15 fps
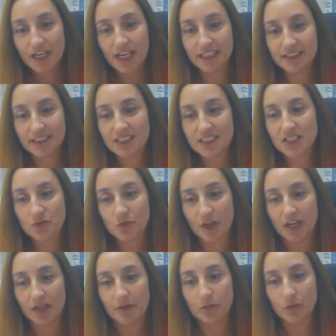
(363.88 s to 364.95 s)
And this is
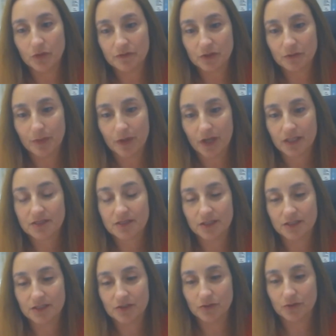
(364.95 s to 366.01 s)
where I moved to
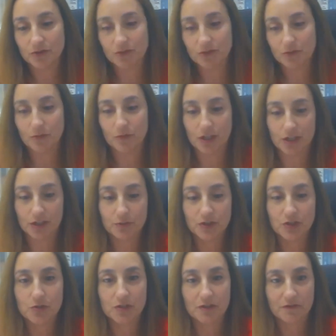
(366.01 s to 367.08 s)
Boston to work
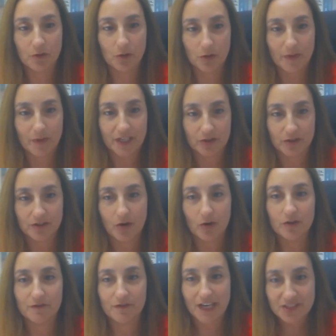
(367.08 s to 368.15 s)
with Judah Folkman
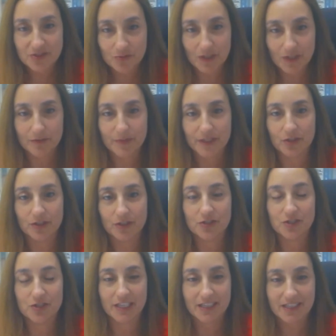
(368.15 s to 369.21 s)
on vascular
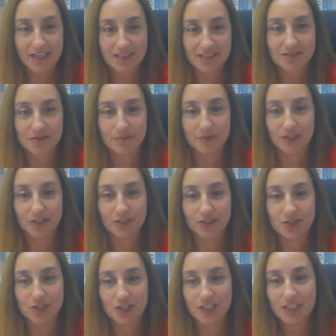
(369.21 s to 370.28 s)
biology and cancer
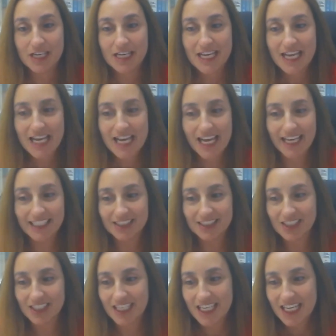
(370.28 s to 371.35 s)
biology.
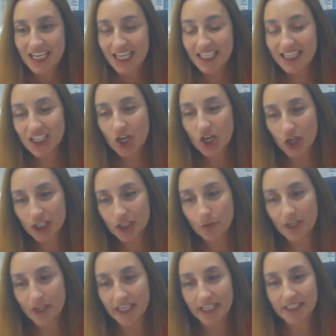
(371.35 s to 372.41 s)
And I think only
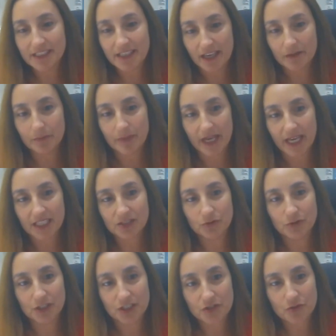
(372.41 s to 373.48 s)
when I came back to
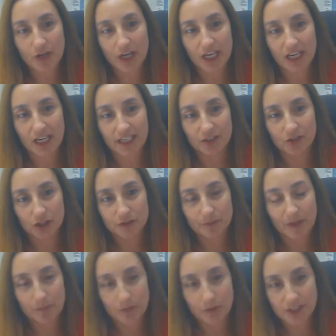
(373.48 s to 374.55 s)
Israel and got
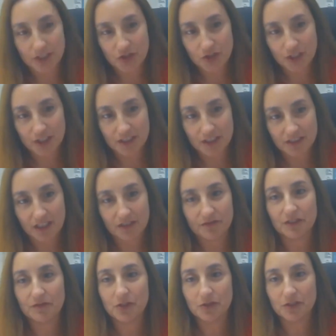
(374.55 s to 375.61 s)
my position at Tel
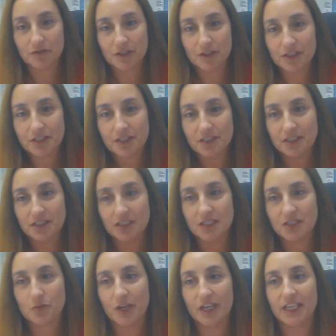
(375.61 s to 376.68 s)
Aviv University
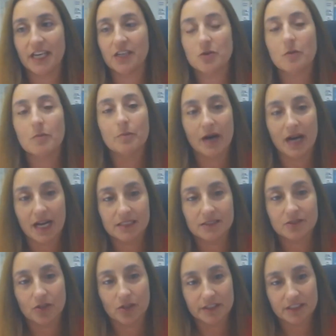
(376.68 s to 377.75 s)
is when I
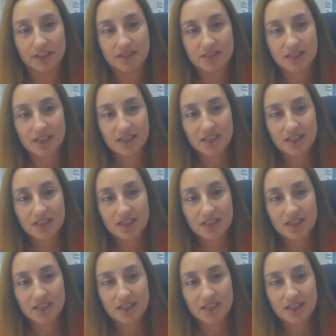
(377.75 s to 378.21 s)
combined all these